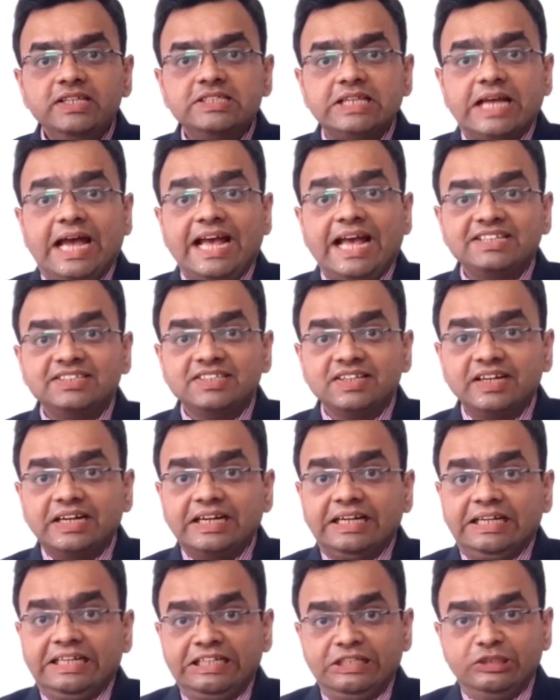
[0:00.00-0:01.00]
is
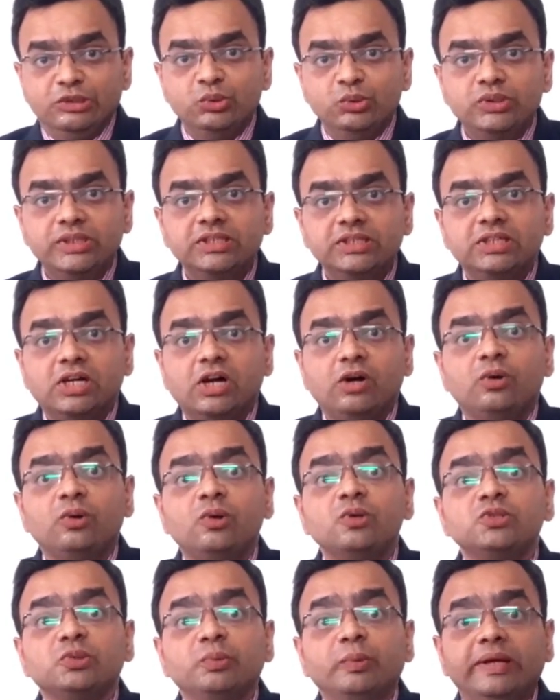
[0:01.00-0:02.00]
accelerating usage
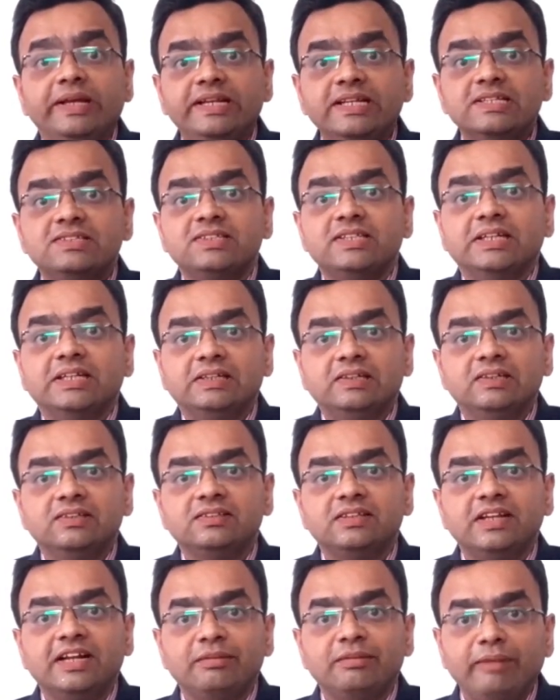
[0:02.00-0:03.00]
across various
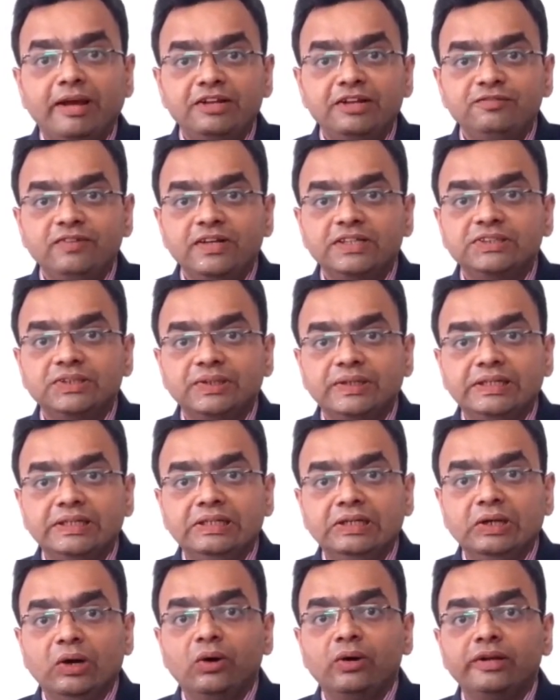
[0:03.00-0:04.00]
sectors like
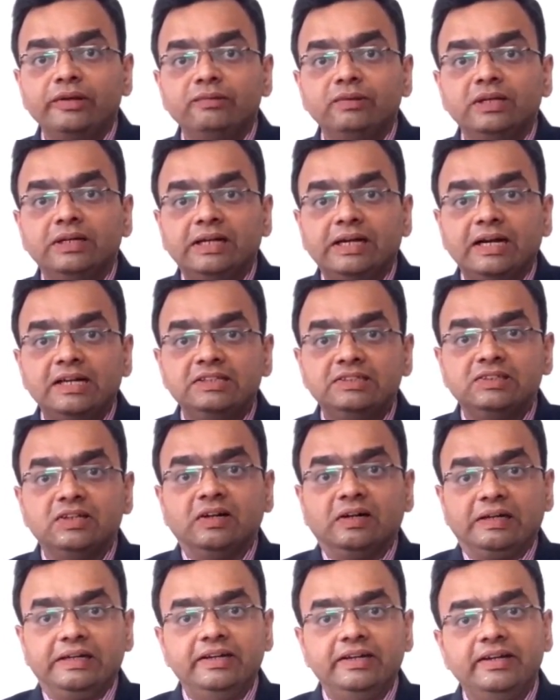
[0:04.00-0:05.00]
manufacturing or even
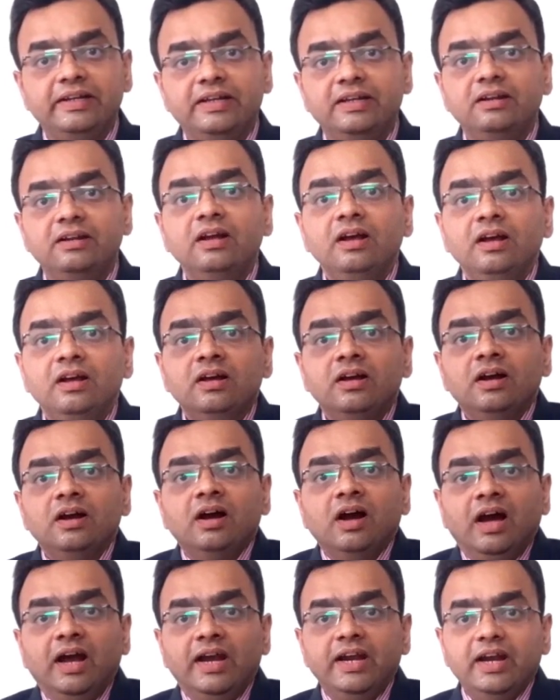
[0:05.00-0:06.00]
traditional retail.
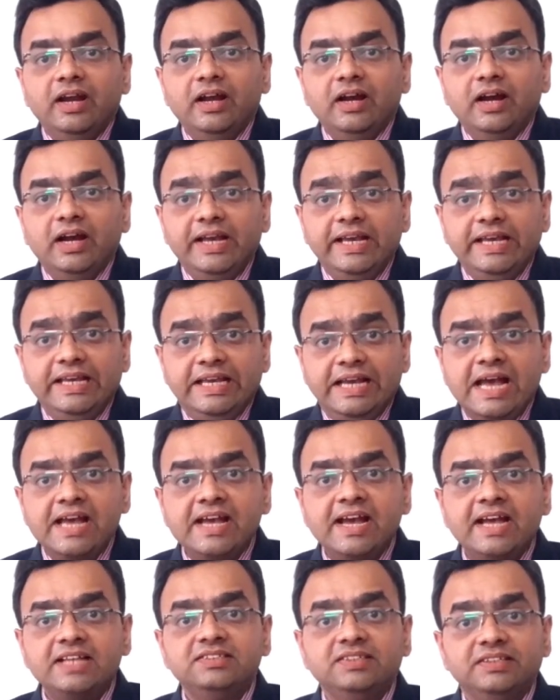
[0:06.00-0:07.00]
AI
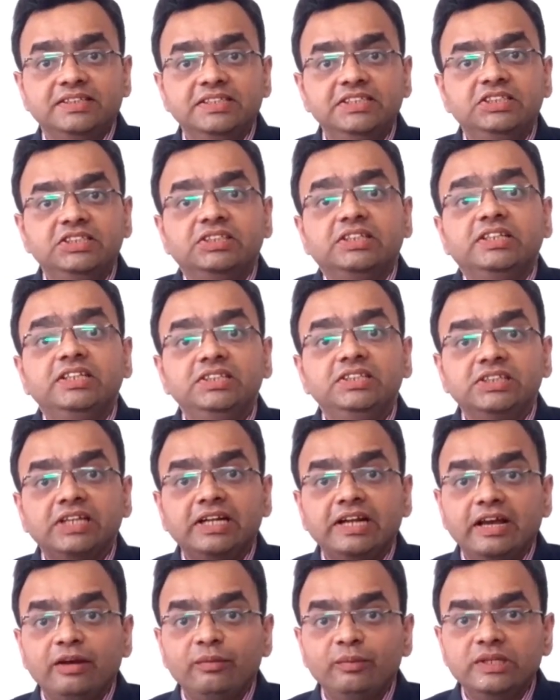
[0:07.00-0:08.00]
has reached each
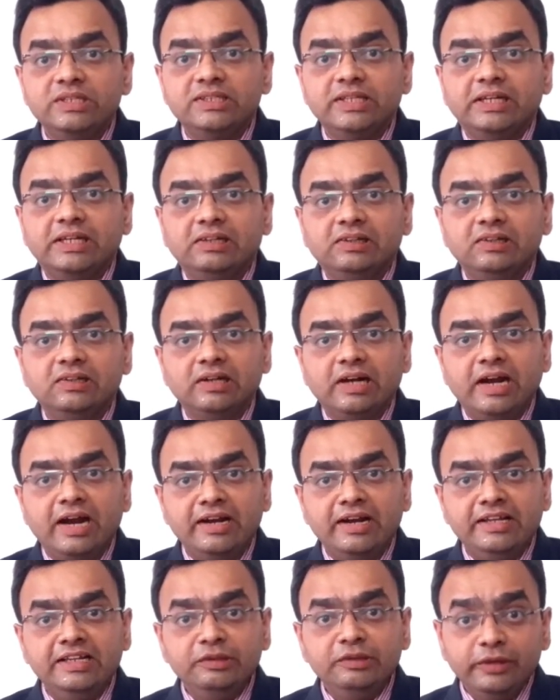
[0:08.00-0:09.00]
and every sector,
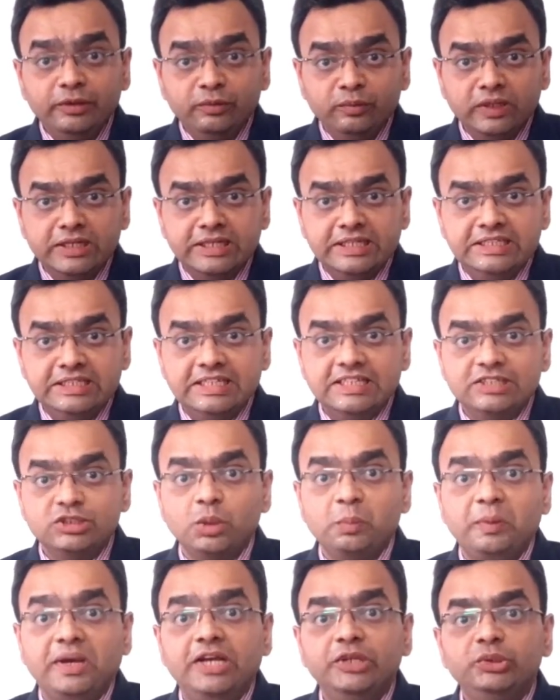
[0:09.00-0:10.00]
and even in case
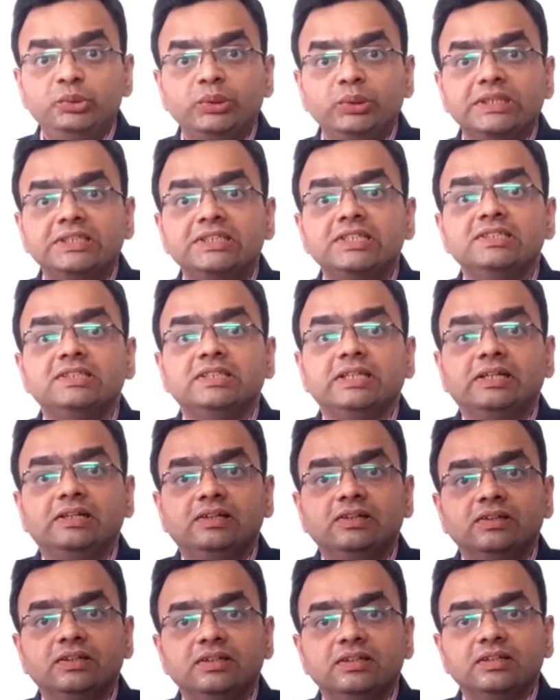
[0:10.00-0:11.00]
of education
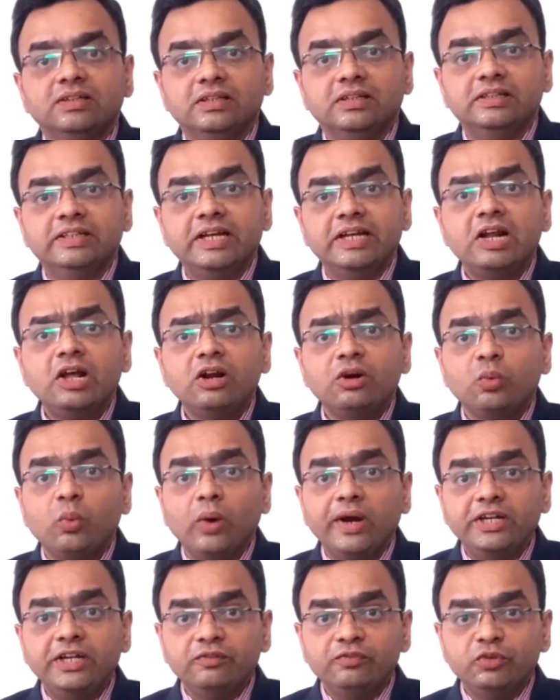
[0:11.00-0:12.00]
sector, there are
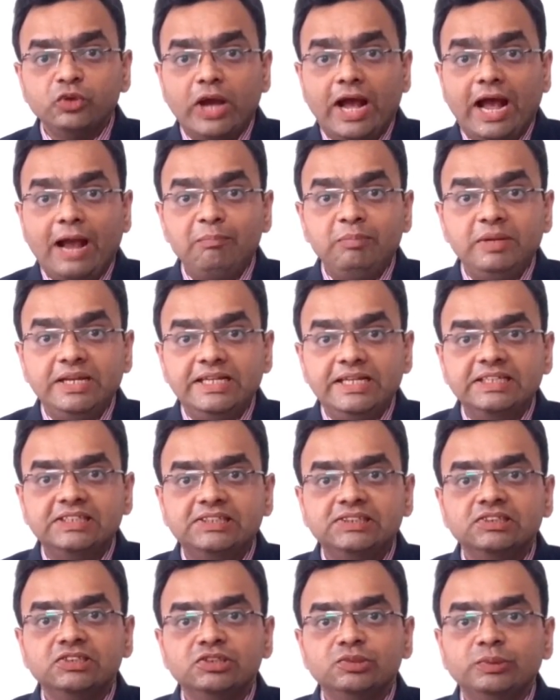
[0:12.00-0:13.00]
quite a few
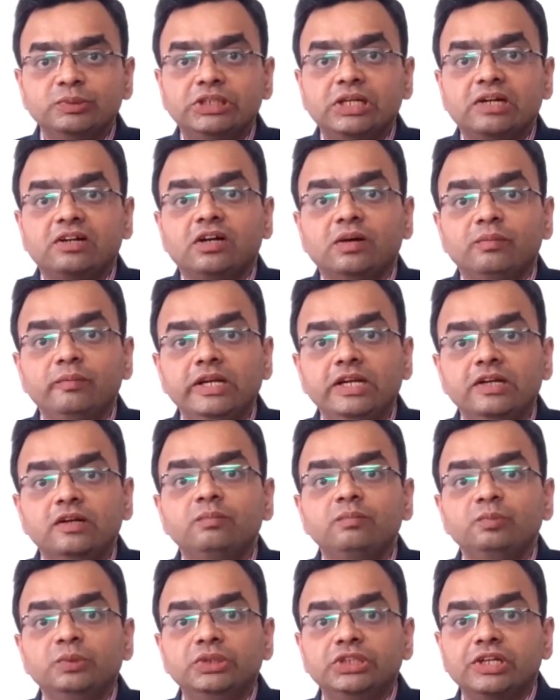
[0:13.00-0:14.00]
applications which are coming
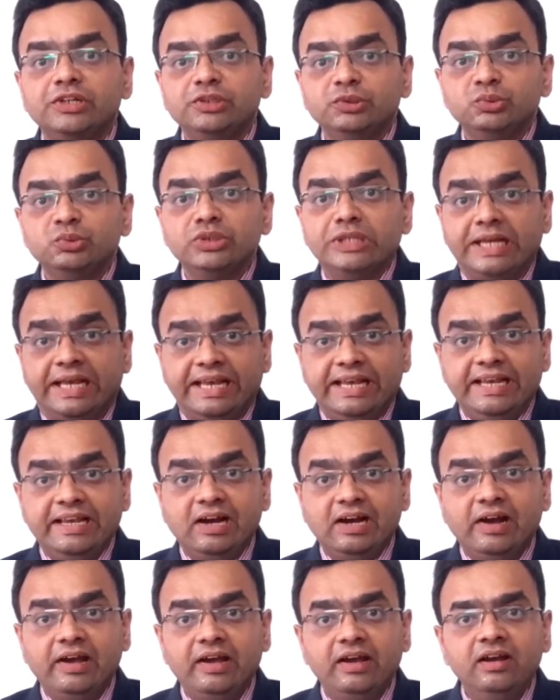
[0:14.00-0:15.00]
up which are using
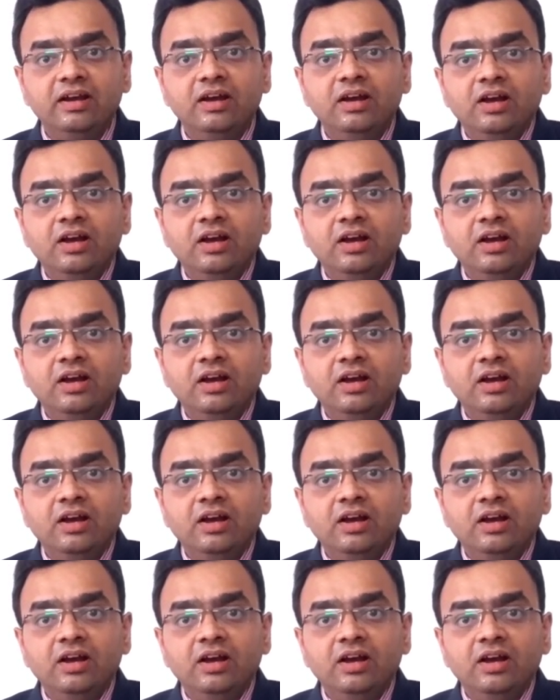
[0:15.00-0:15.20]
AI.